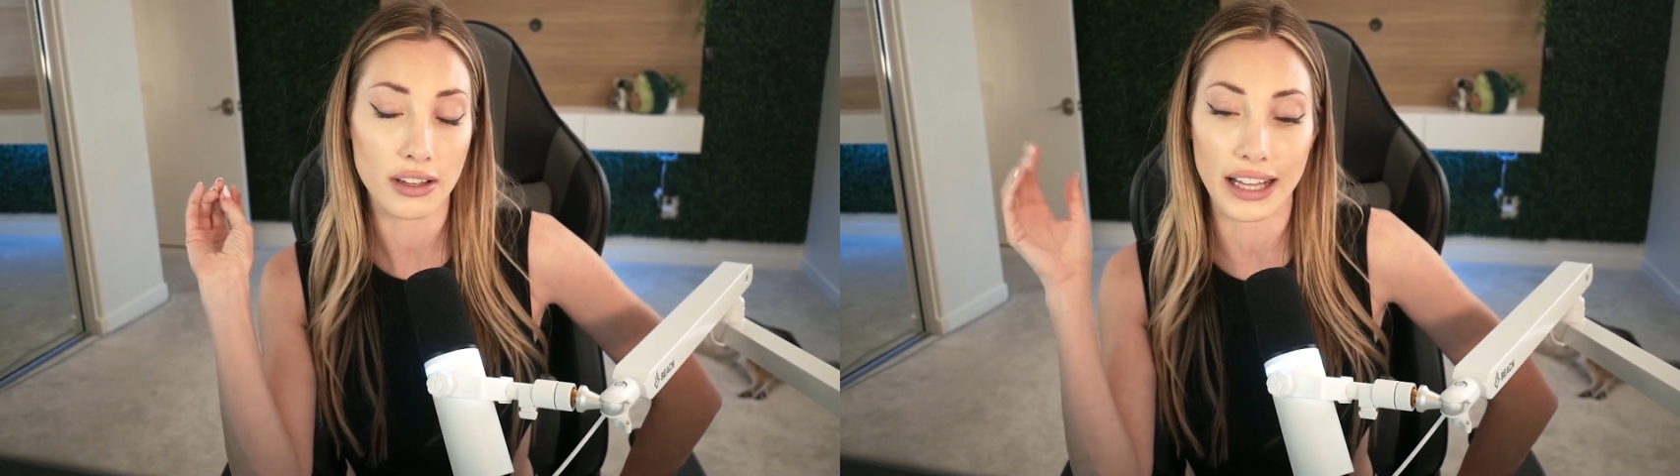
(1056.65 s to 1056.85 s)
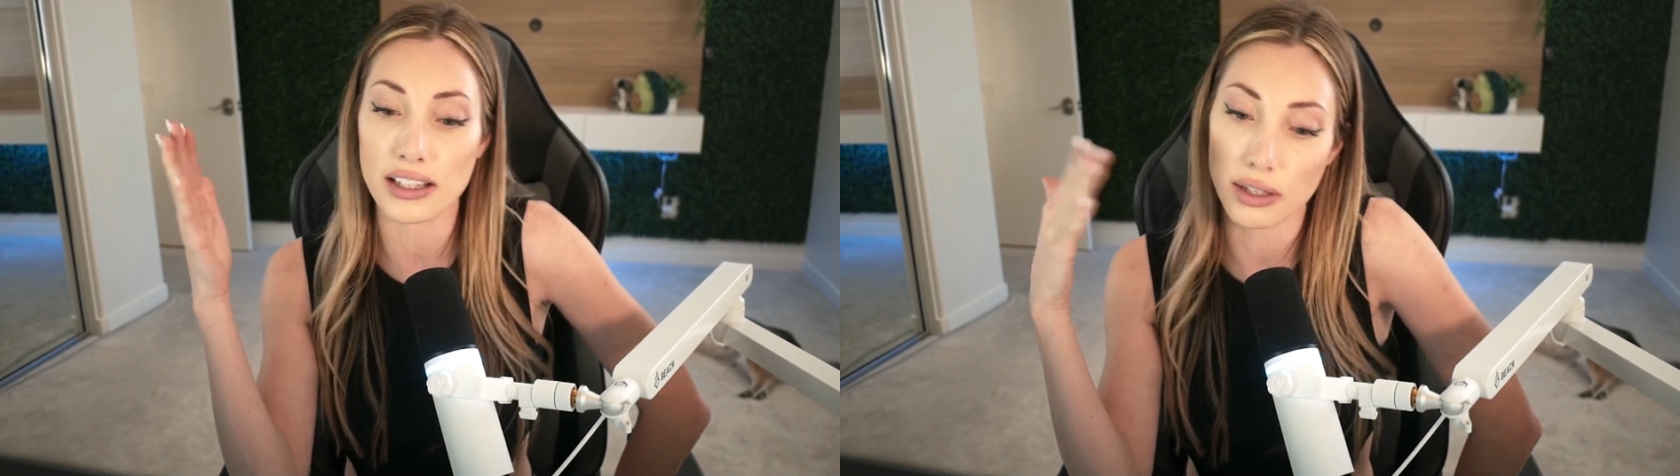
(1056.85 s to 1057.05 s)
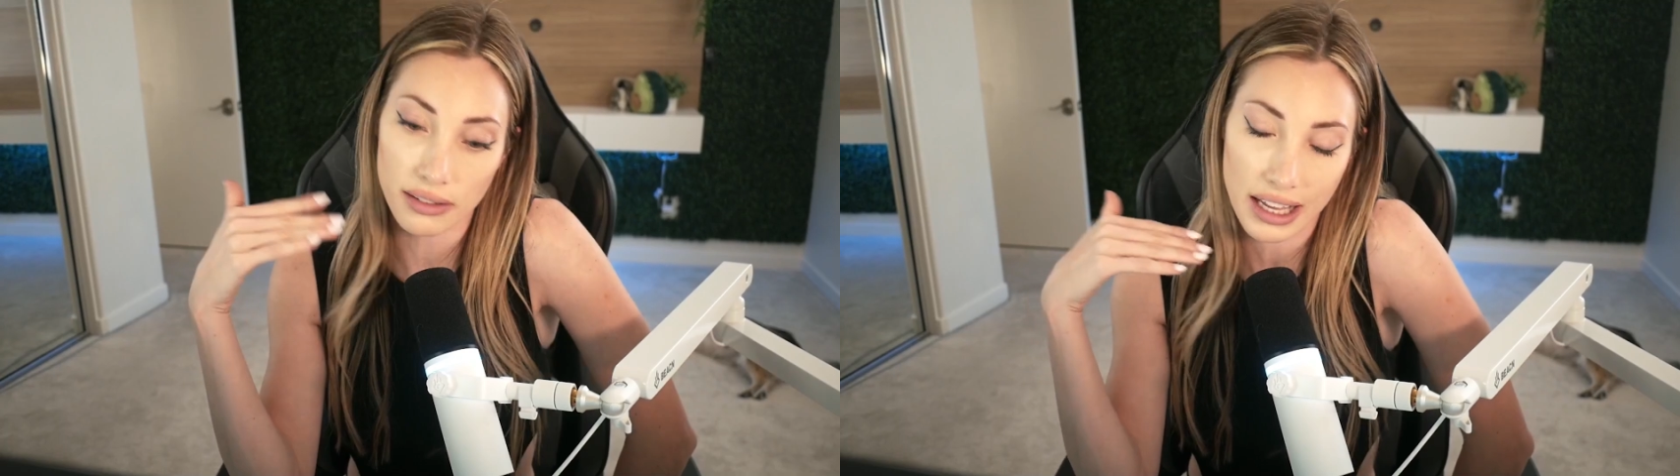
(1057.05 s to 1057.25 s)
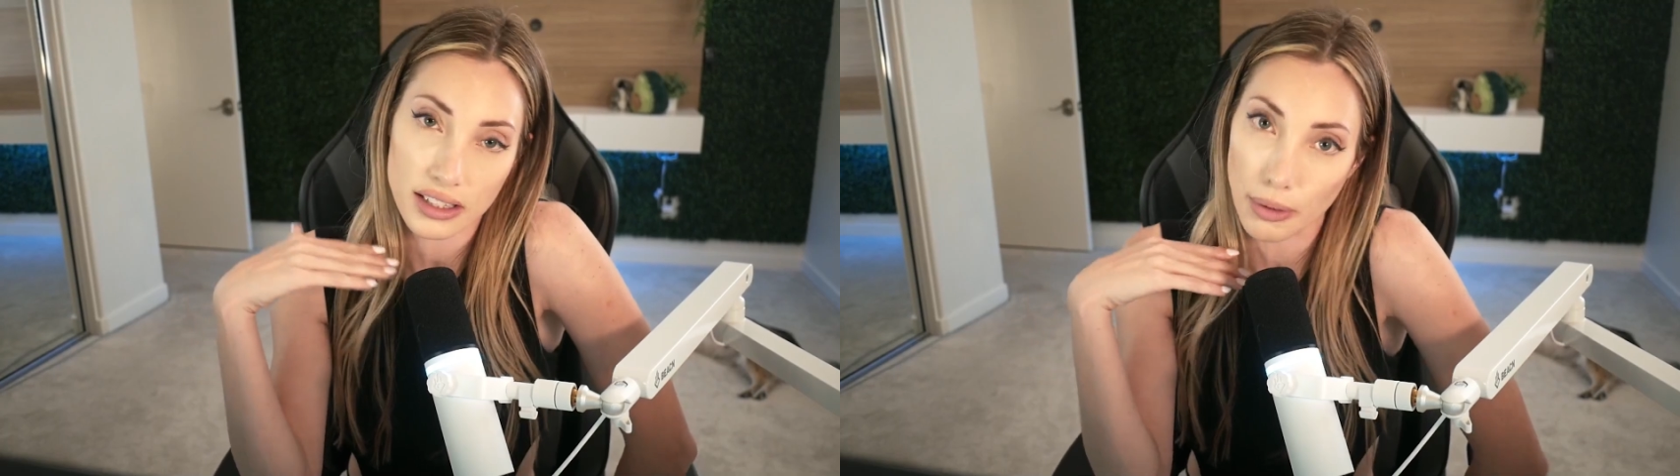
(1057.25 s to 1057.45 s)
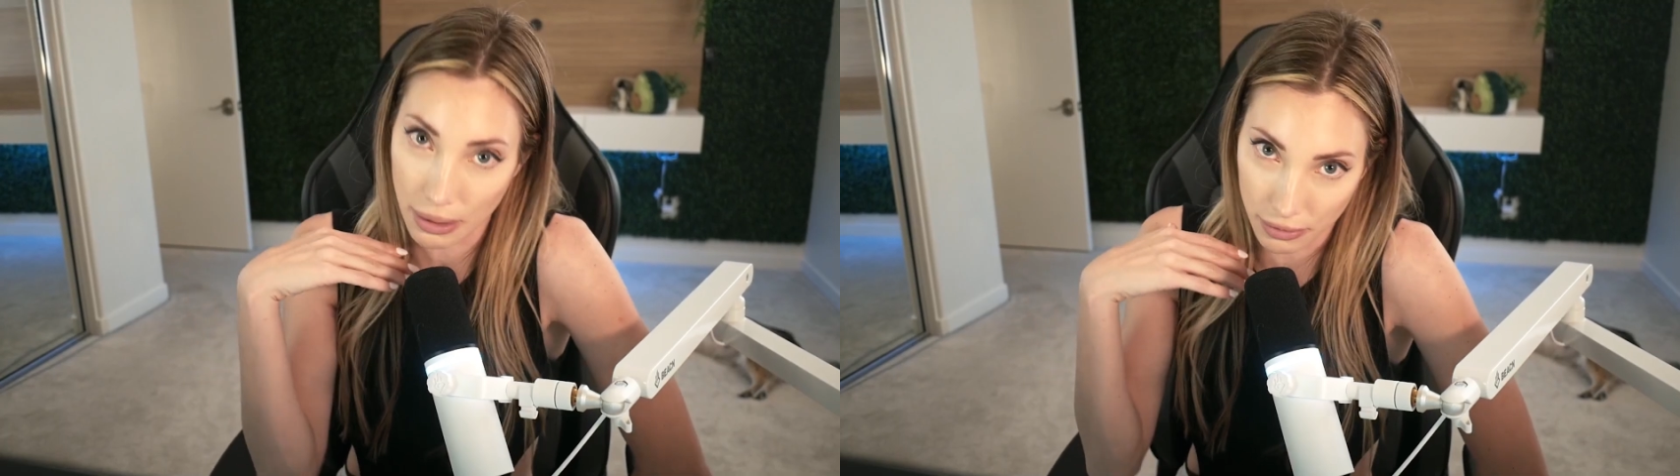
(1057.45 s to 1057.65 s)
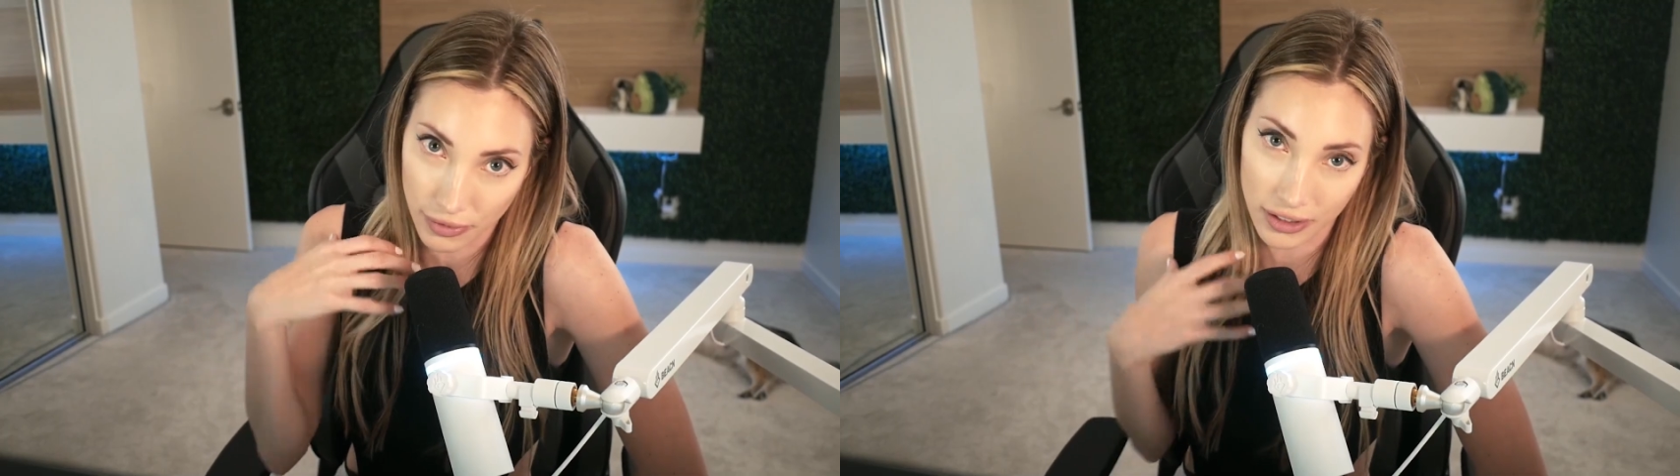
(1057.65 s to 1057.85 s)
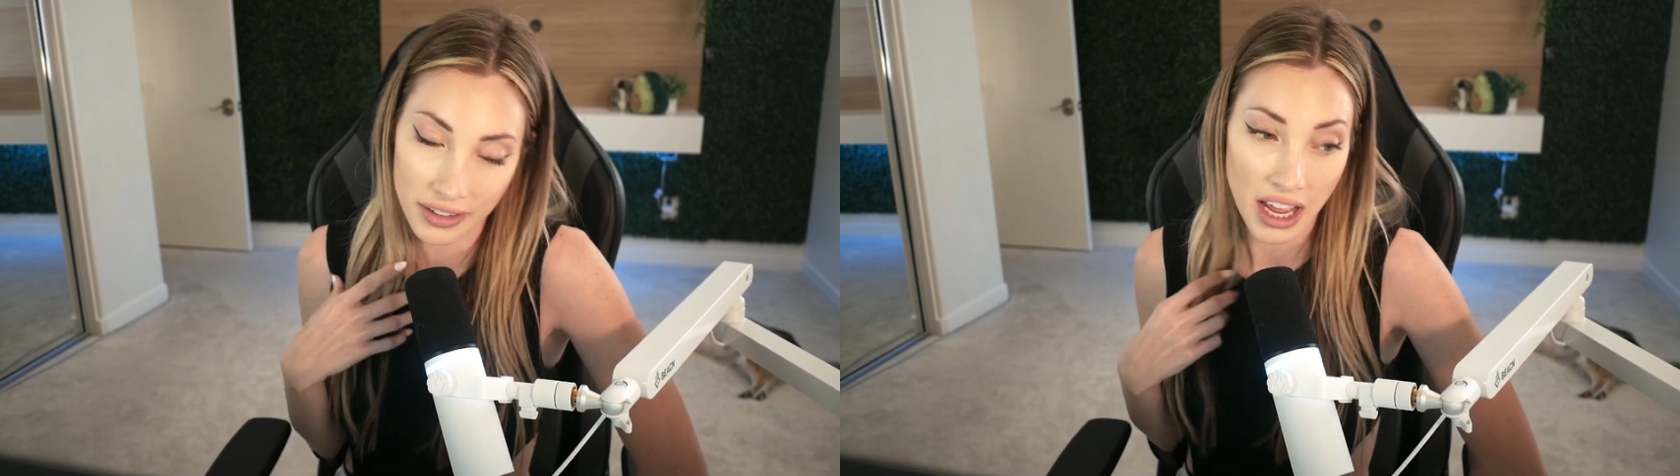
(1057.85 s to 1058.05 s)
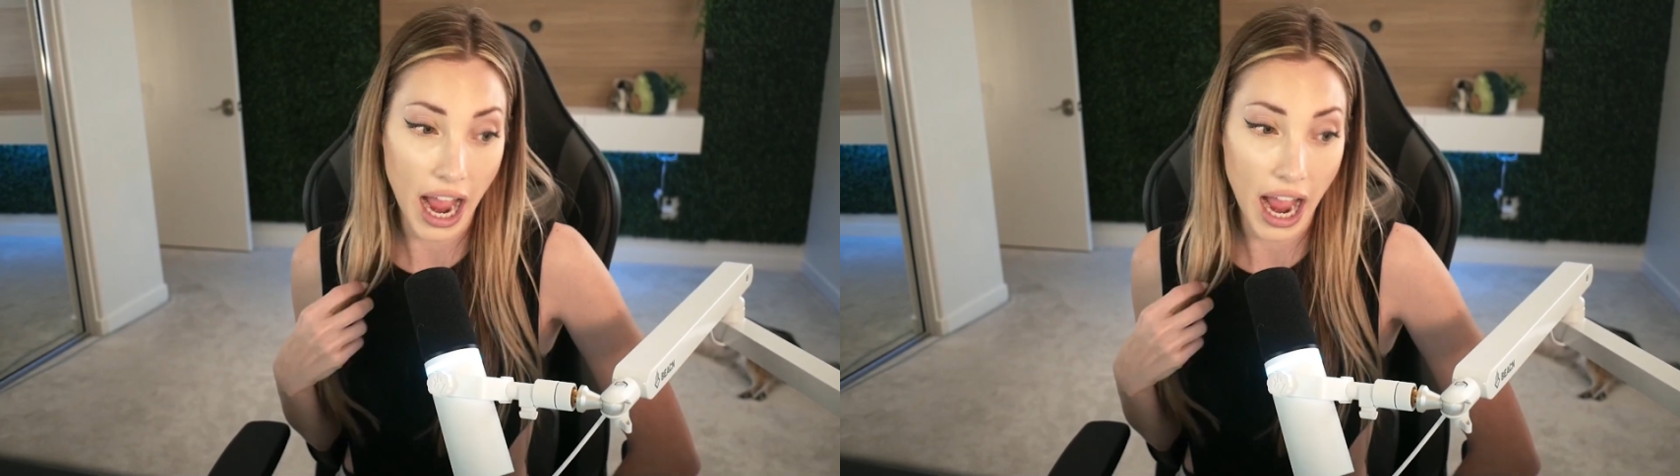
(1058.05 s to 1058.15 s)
That's how I would feel.